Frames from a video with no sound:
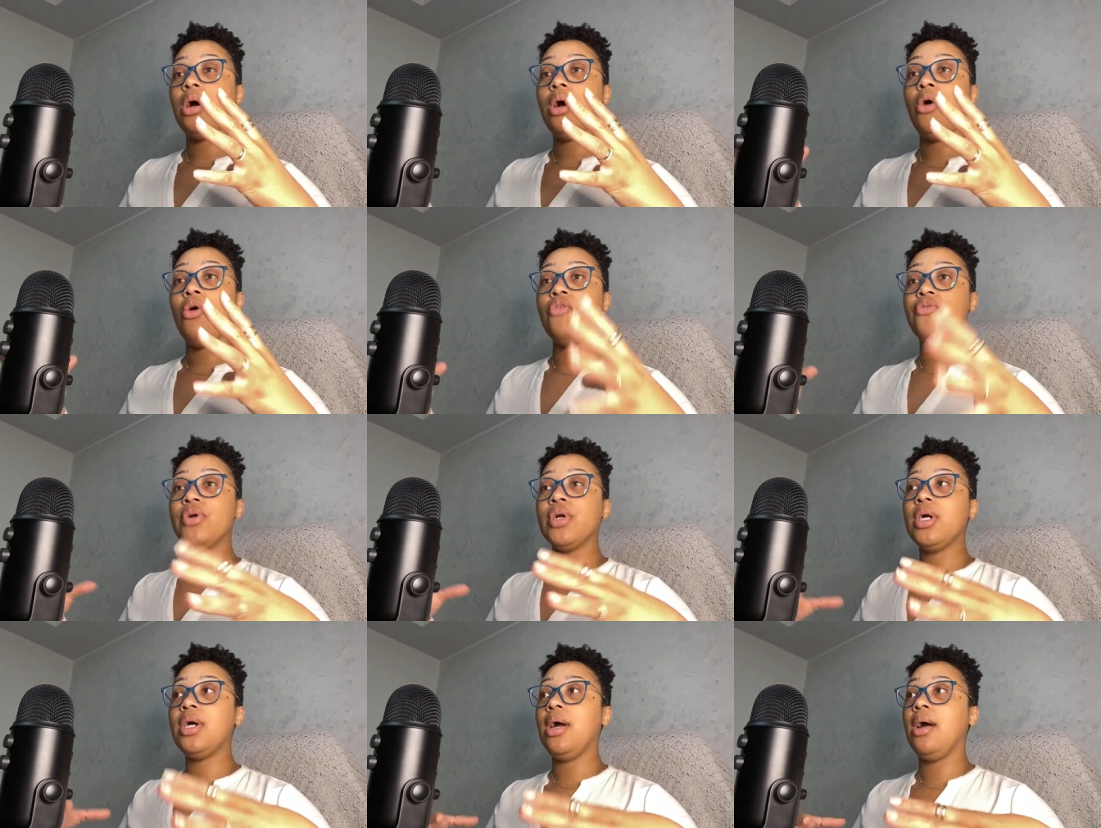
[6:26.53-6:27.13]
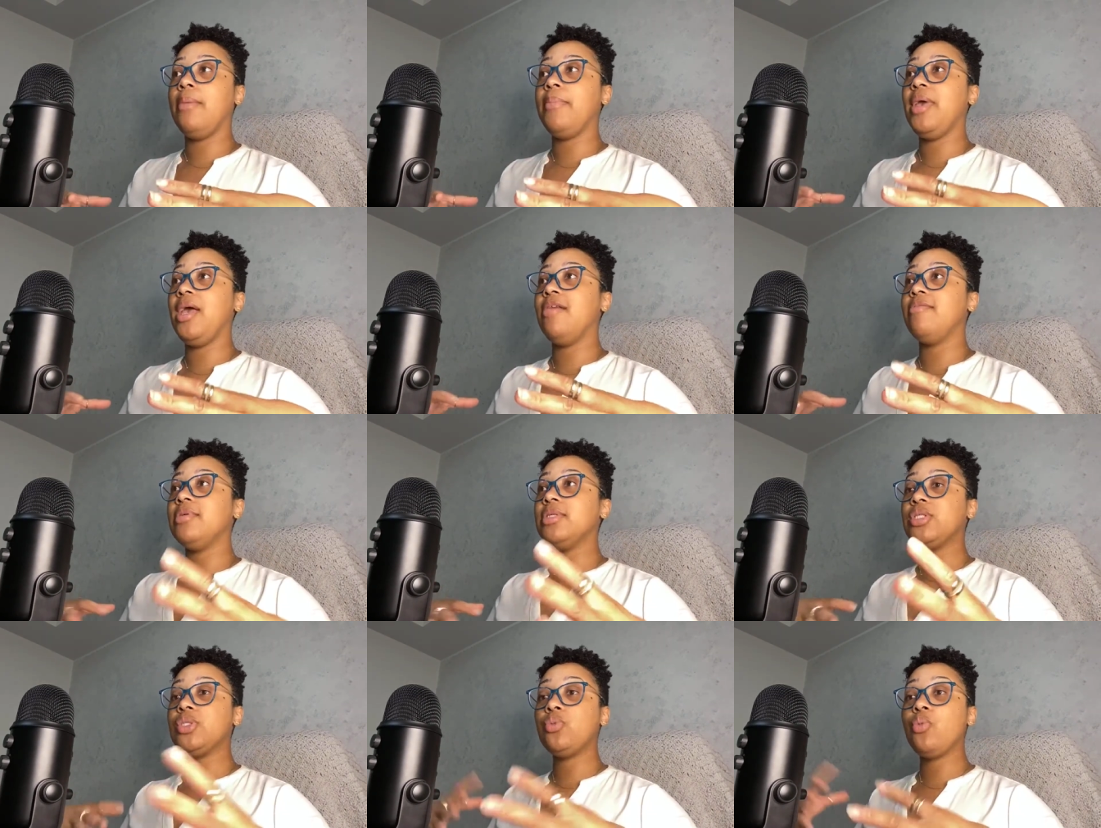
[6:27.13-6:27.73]
overcome
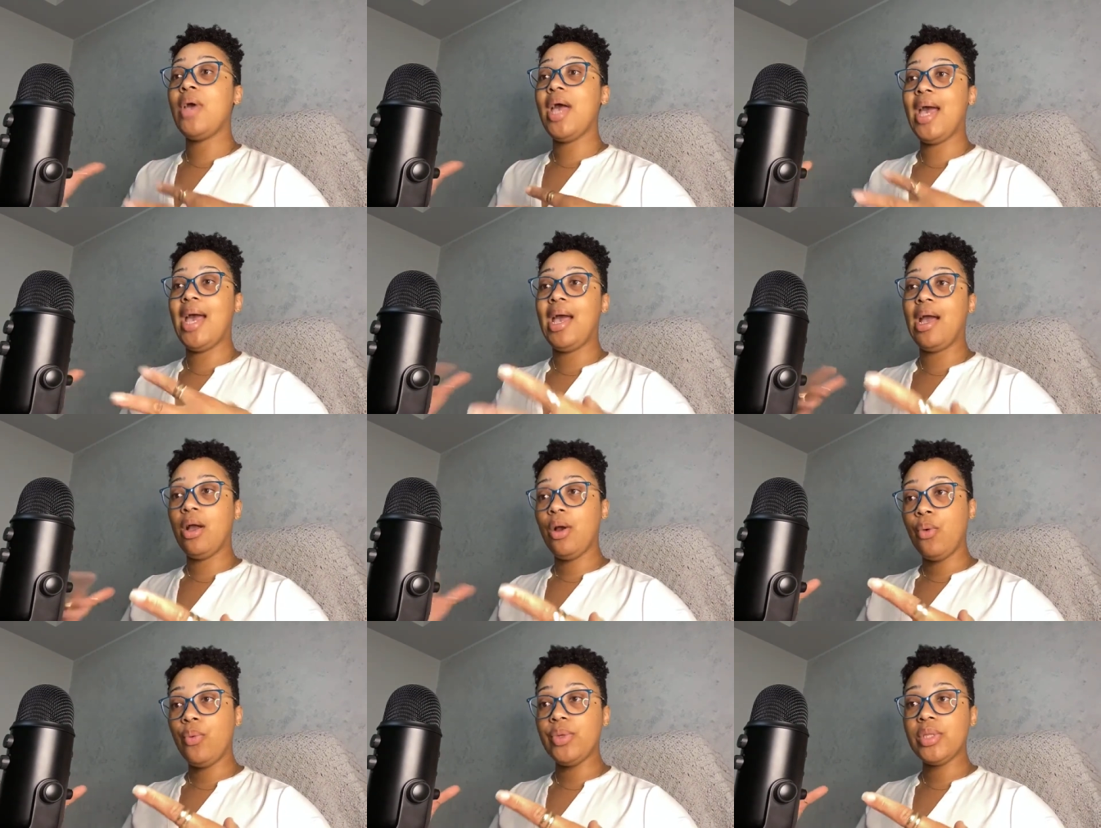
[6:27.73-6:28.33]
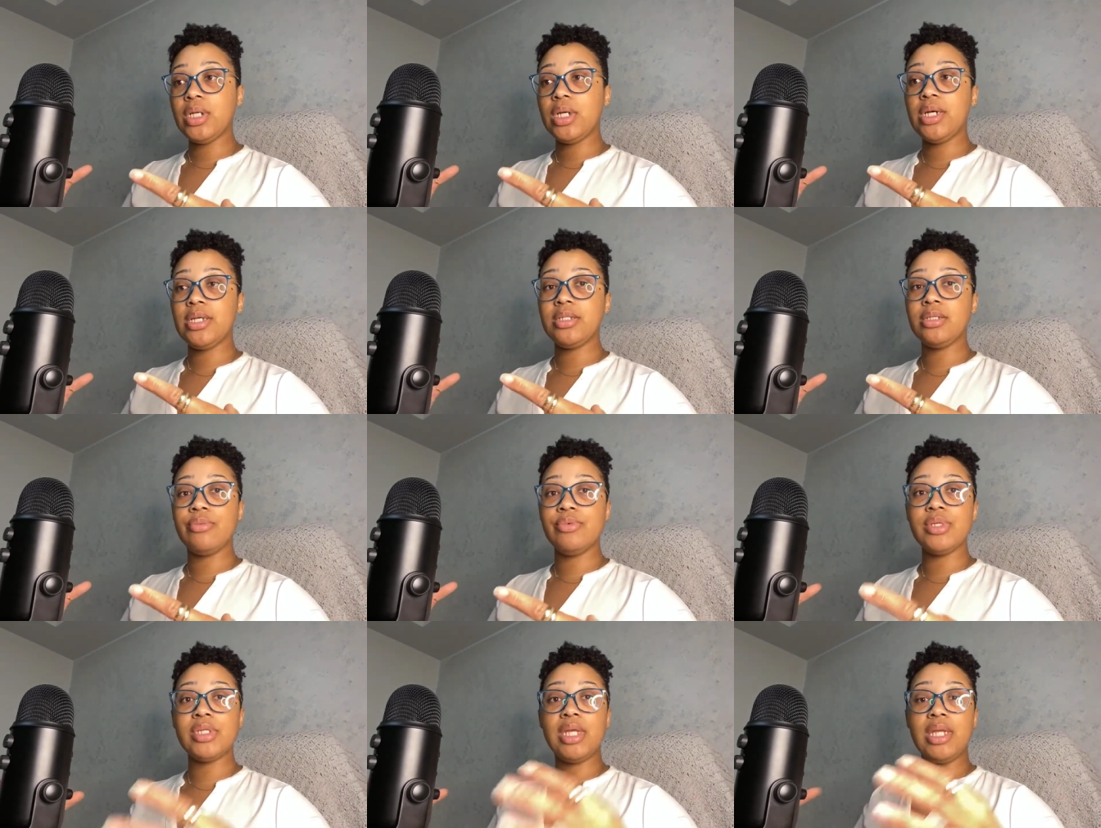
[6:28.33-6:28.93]
having to haggle with
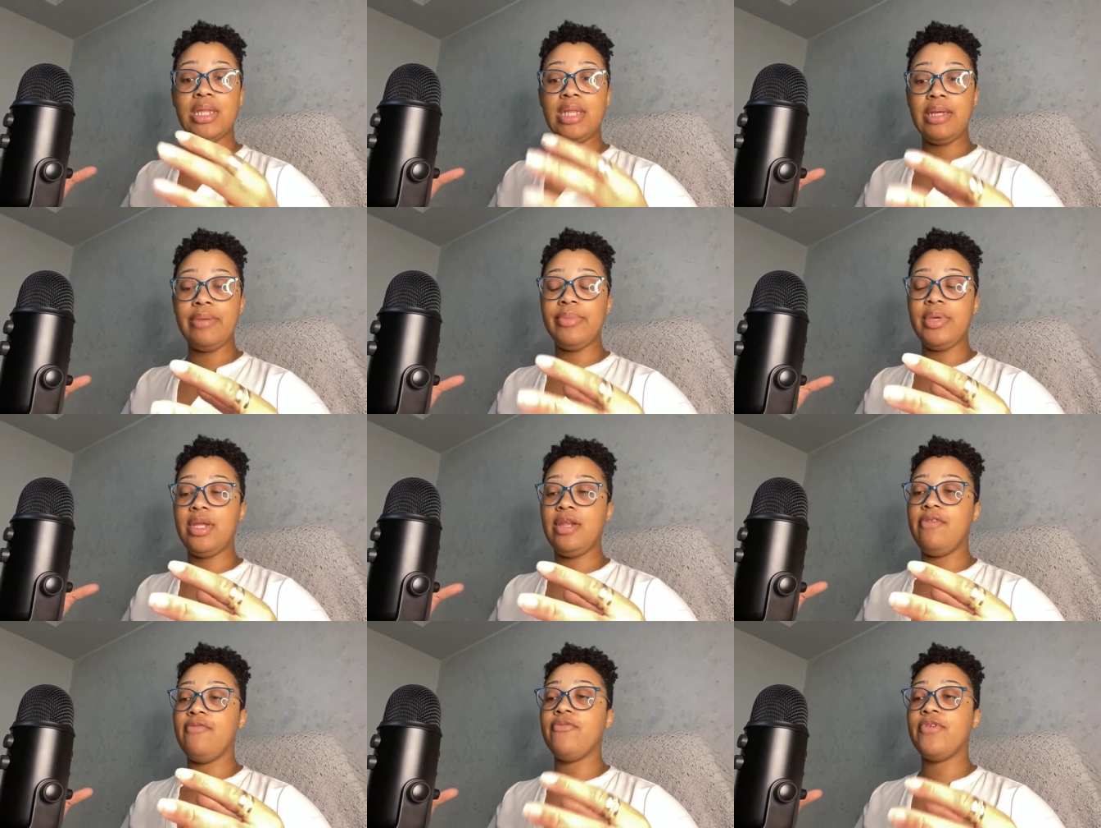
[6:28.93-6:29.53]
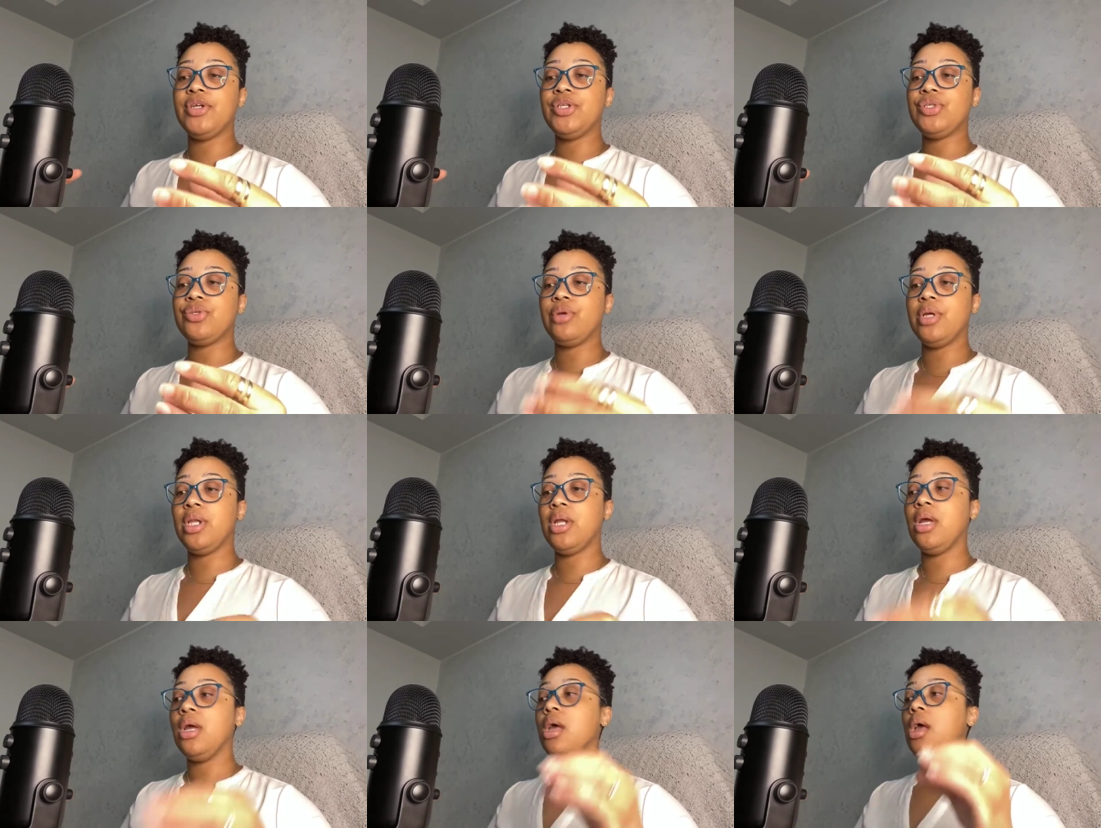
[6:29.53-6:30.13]
customers and them getting
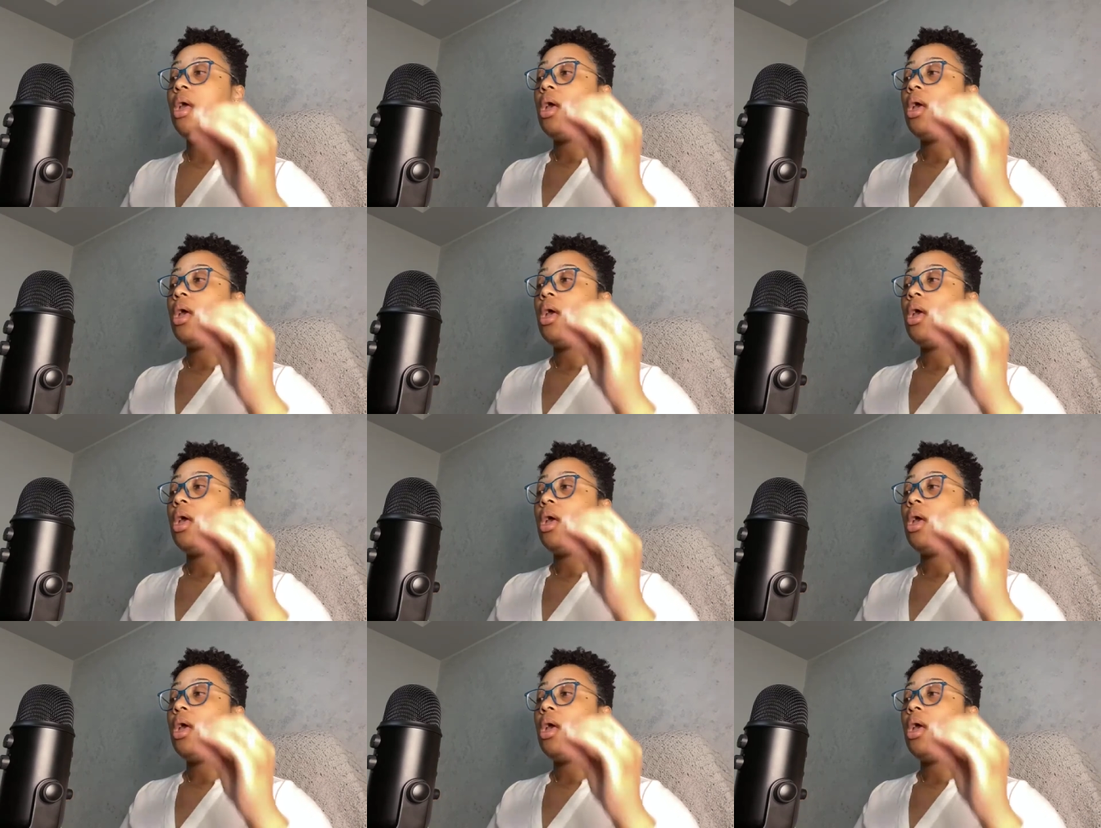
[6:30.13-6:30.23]
frustrated,